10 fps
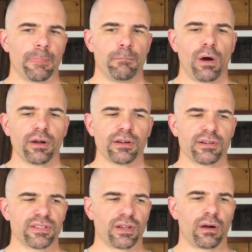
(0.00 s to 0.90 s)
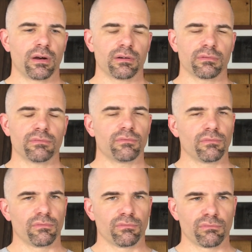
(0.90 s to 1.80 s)
Markers are
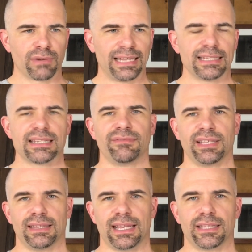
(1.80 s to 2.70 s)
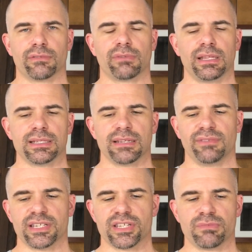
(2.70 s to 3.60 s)
relatively light, they're
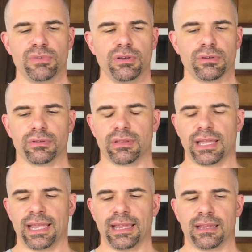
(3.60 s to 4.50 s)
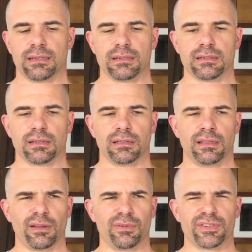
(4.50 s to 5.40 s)
relatively smooth, and,
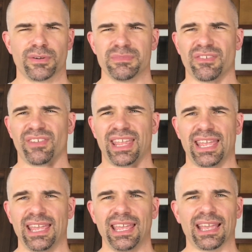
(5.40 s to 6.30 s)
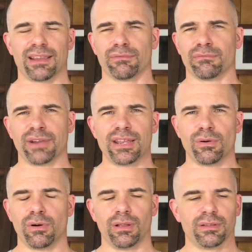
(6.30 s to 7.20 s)
in terms of kick,
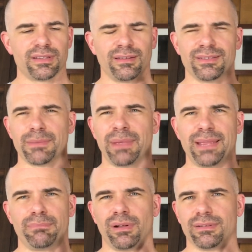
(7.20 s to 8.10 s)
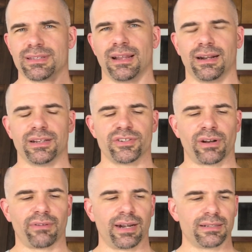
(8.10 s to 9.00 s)
recoil is, it's a paintball. It's not going to
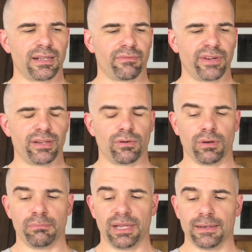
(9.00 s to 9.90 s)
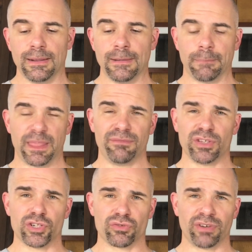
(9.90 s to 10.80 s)
generate a ton of recoil. But if
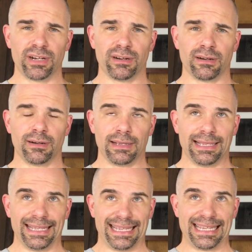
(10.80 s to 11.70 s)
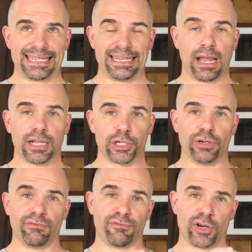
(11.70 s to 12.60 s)
the trigger is not
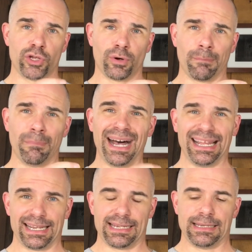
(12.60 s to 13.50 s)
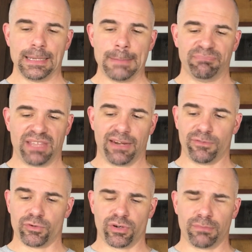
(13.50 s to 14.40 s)
good for your body, and if
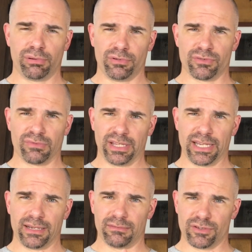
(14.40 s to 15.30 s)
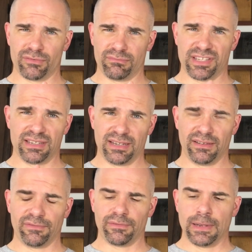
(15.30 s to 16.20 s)
the trigger pull is really
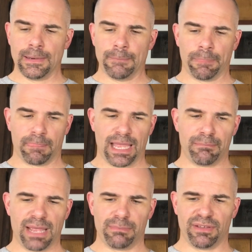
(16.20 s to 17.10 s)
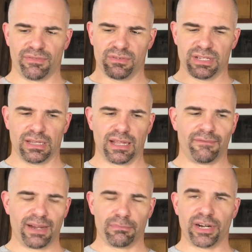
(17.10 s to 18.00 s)
stiff, and maybe if there's a lot
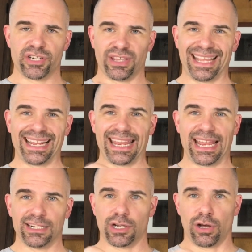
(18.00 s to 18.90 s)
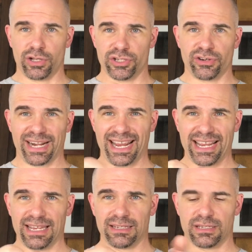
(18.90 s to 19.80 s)
of vibration, that can cause your
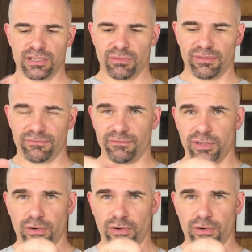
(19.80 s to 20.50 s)
hand to sort of,